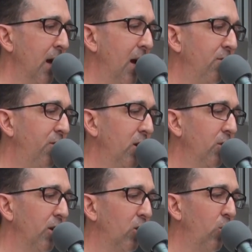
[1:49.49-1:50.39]
I feel
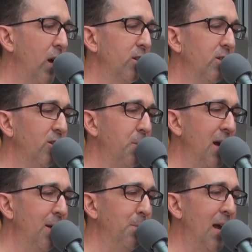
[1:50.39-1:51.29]
the crush as
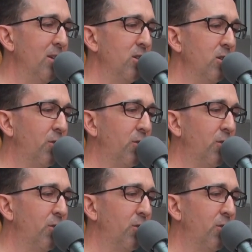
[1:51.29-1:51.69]
my imagined